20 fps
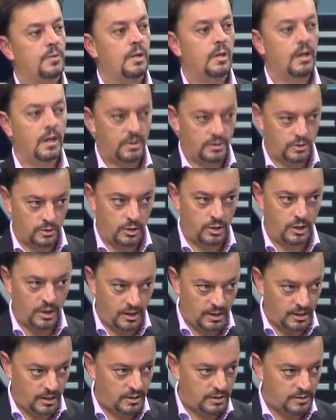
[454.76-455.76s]
It's early
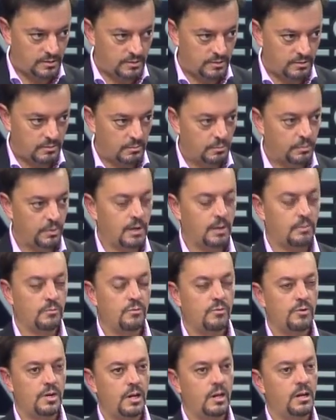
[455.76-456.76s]
days, but I'm
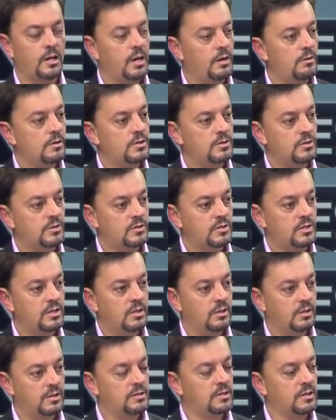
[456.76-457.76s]
really encouraged to see
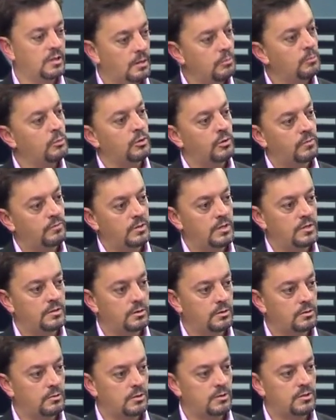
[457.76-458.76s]
that there's a number of these
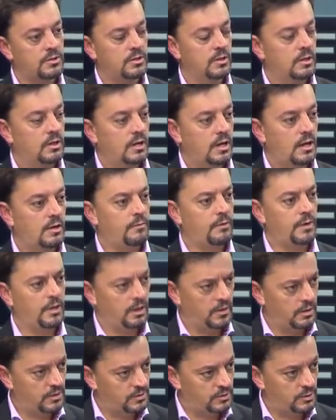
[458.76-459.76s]
across
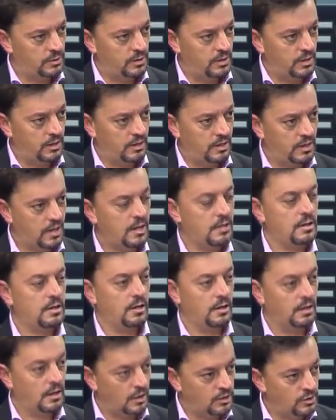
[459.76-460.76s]
Africa. There's certainly in Kenya,
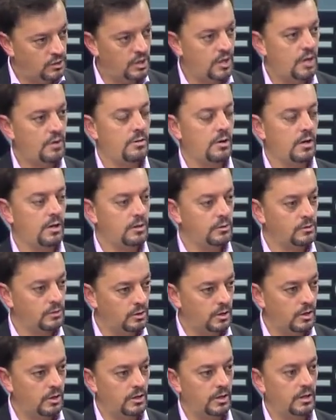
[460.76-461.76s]
in Nigeria, in
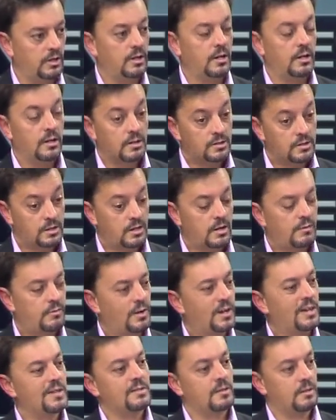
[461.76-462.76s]
Ghana. South
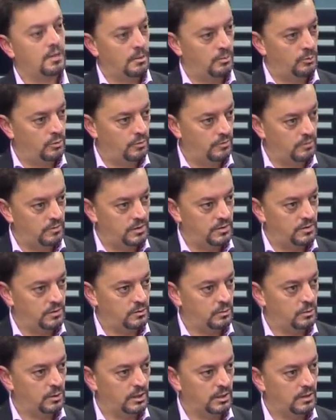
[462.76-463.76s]
Africa has a number of these
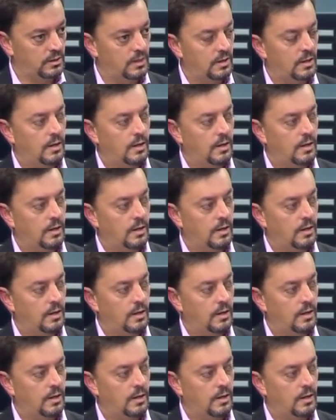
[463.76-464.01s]
as well.